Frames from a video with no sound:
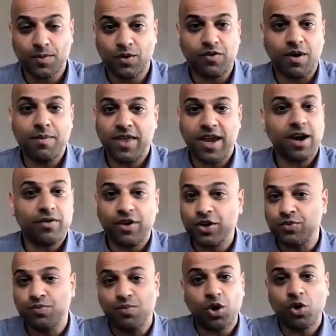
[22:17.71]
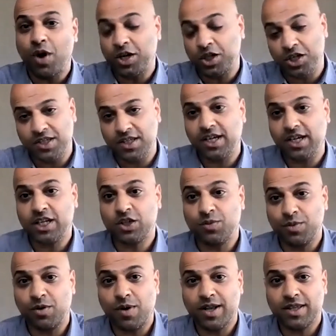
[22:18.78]
From there, there's more questions the
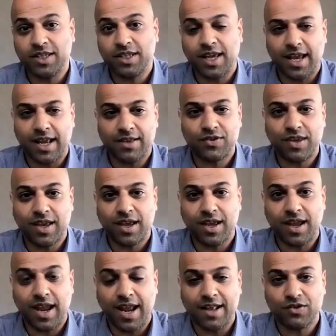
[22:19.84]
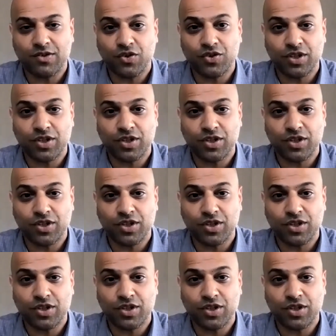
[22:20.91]
customer wants to answer.